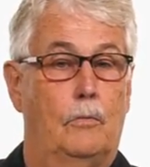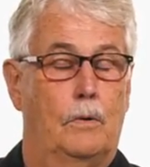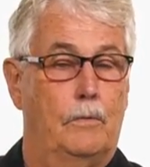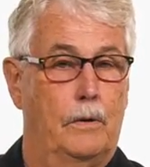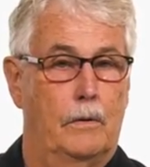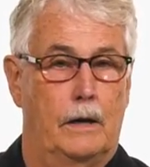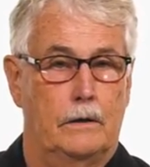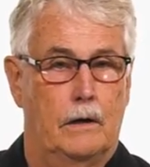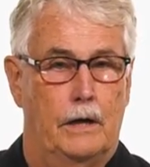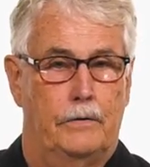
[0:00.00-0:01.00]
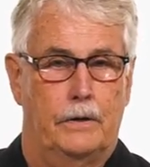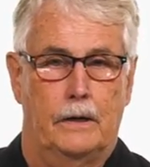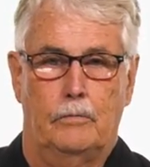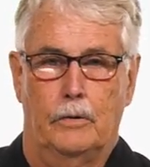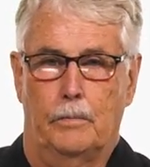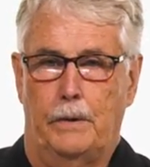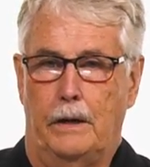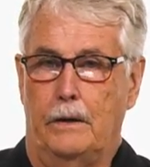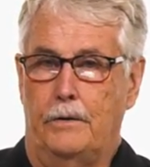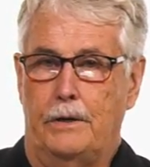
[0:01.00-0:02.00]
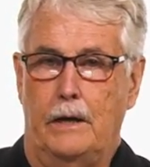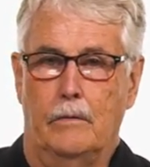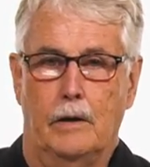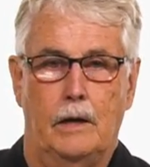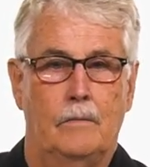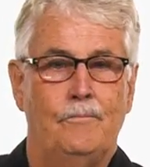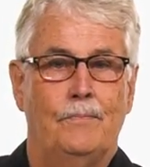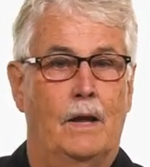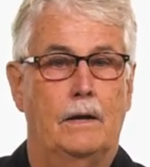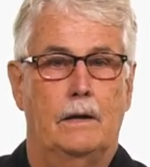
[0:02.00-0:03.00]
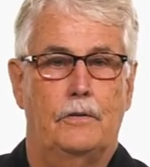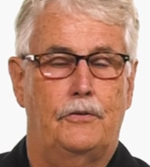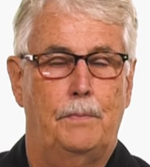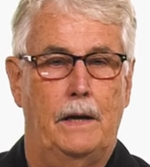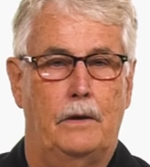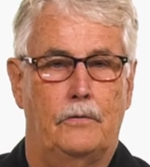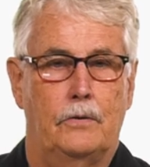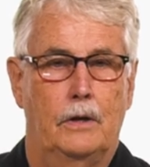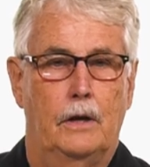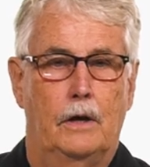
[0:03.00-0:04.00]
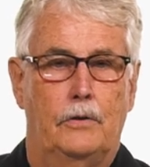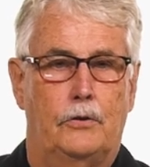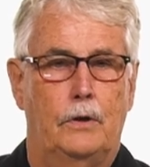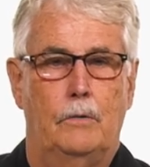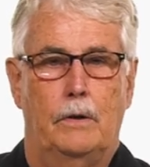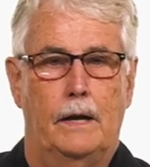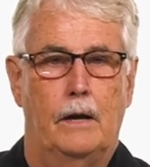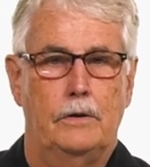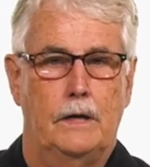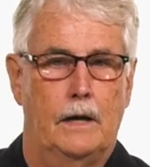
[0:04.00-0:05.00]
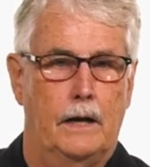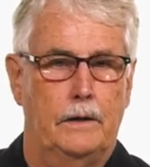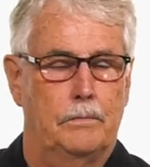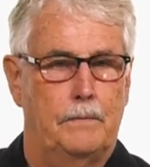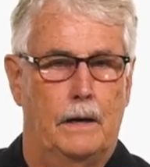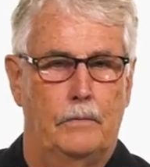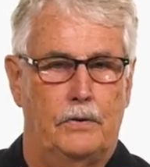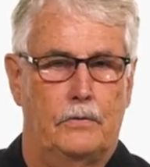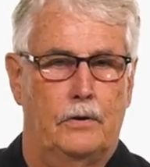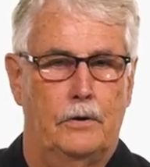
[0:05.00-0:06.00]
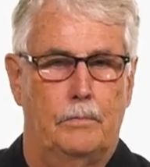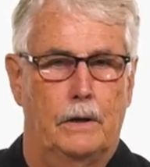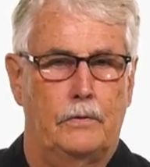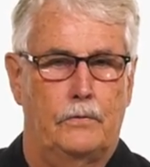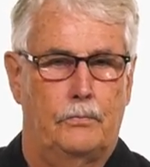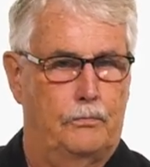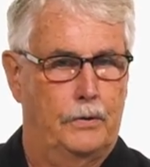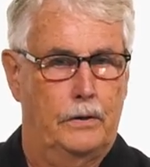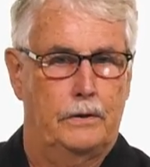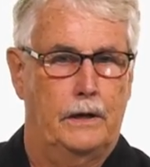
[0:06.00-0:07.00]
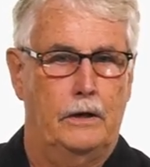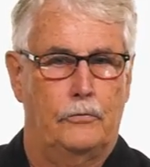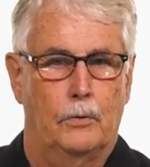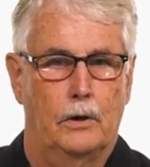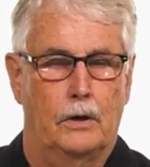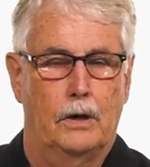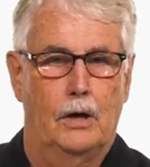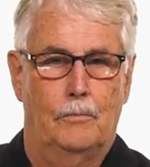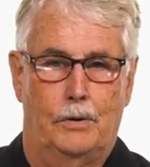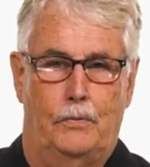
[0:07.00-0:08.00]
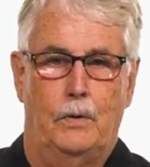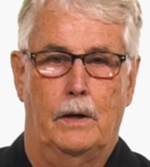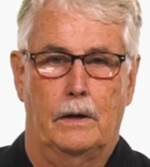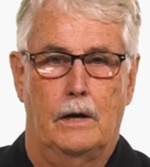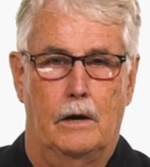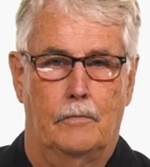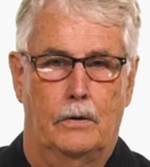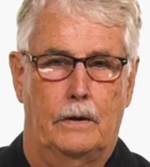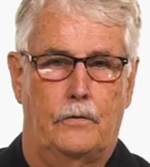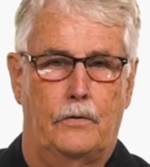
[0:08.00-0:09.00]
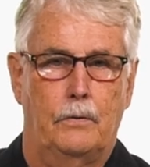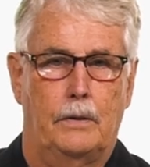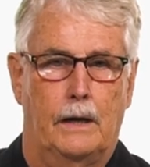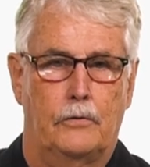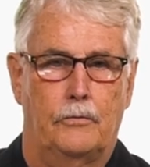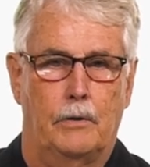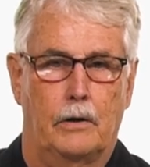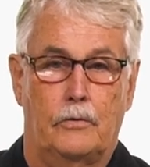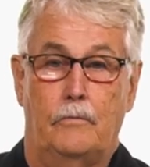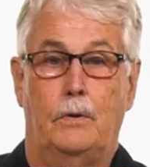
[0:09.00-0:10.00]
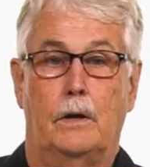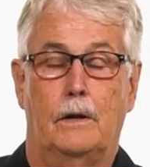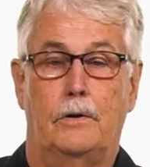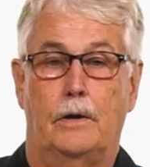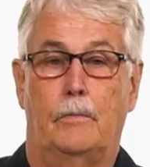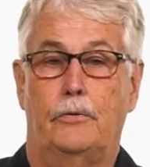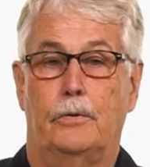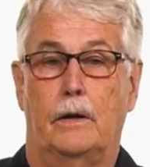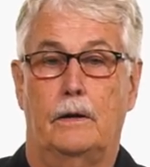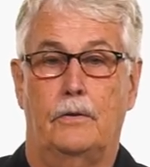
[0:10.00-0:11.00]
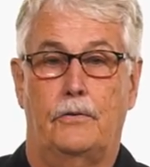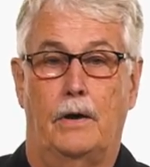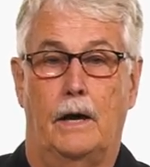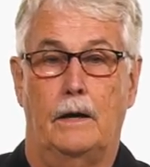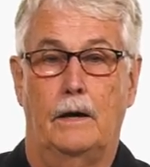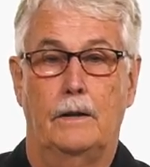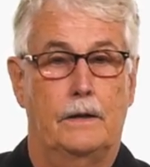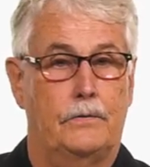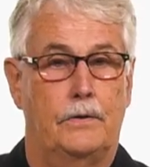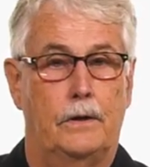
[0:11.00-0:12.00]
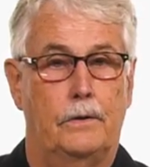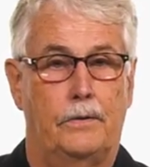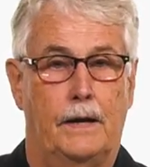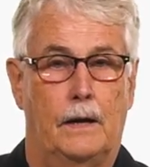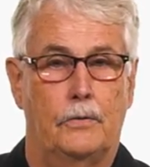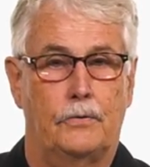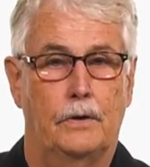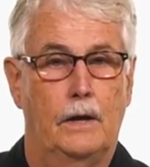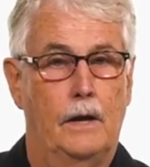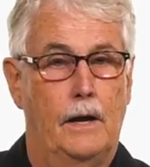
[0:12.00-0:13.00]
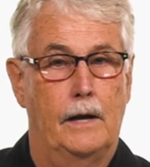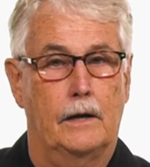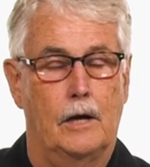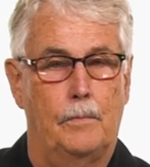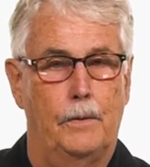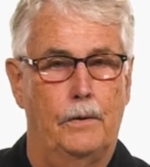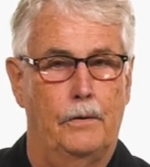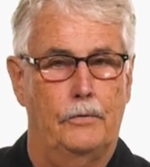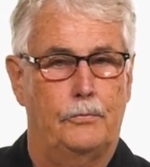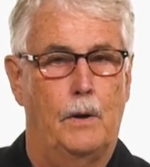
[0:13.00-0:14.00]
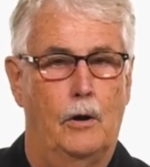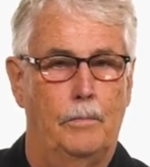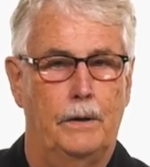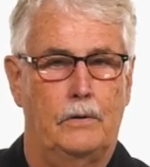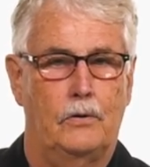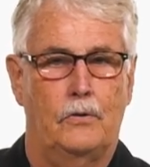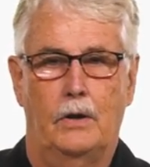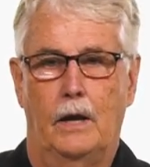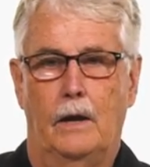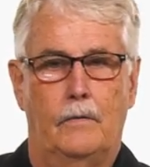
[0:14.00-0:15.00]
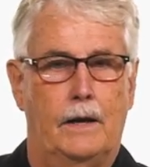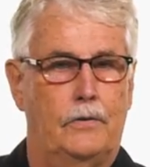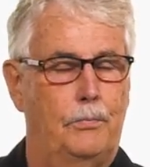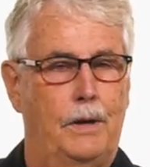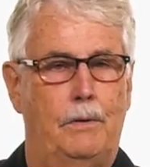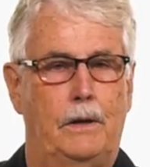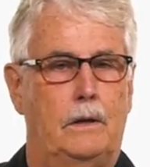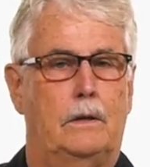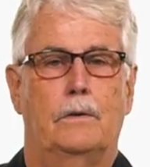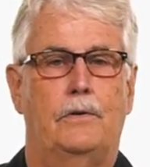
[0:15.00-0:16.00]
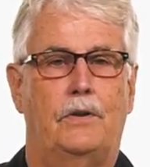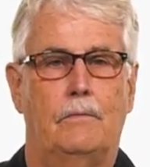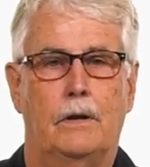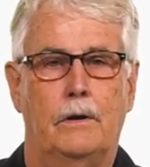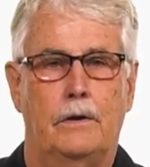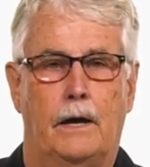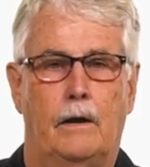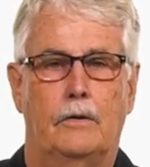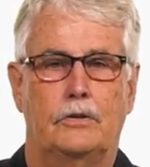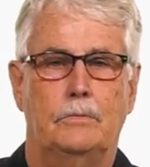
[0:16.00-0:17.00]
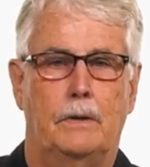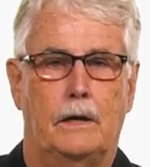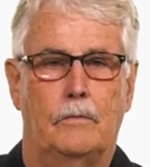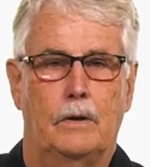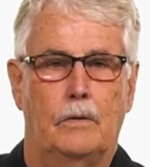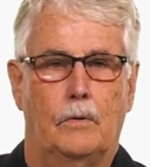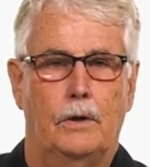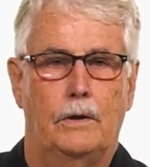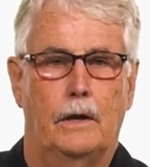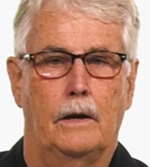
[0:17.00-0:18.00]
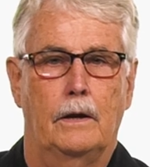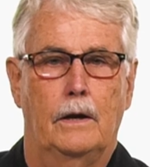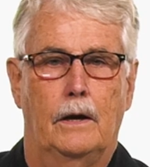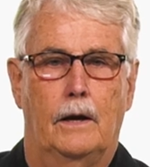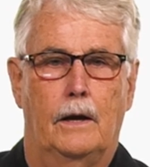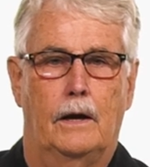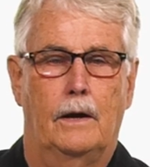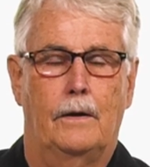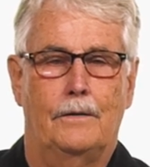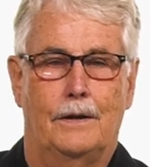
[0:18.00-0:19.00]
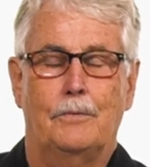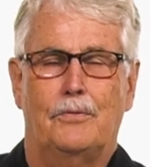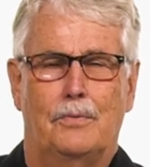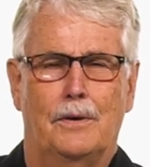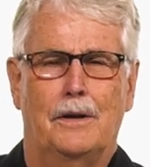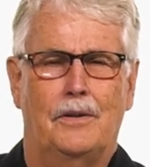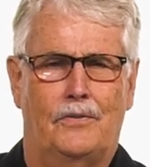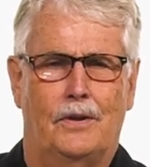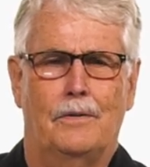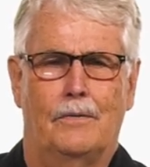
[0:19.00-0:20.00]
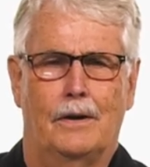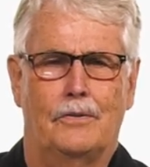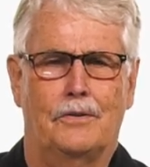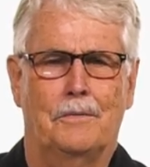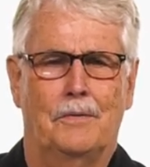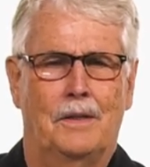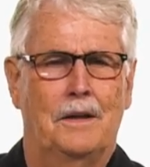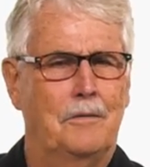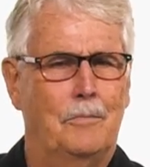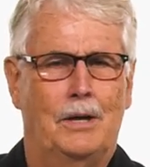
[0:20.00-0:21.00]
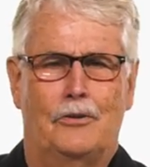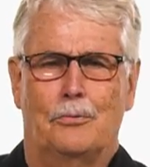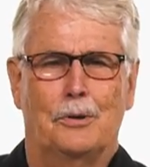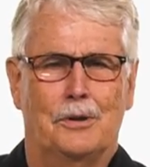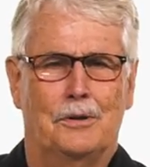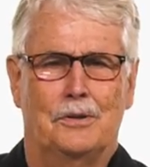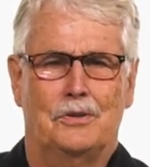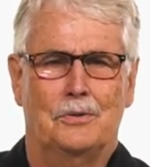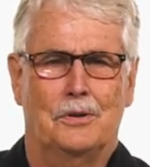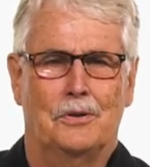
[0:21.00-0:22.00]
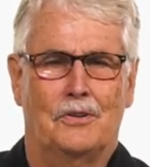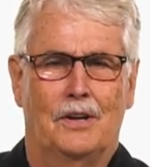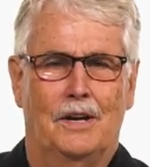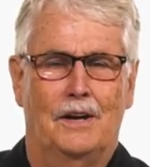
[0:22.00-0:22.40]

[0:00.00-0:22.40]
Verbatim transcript: When we were on contract, we were paid a day rate against space. So you went out and you got your five, six hundred bucks for your day's work. But if you got a cover, that's two thousand bucks. If you got a double truck inside, that's another hmm. thousand. And a couple of smaller pictures, that's maybe thirty-seven hundred dollars you make in, in, one day. Uh, that was very incentivizing. Made us really good shooters.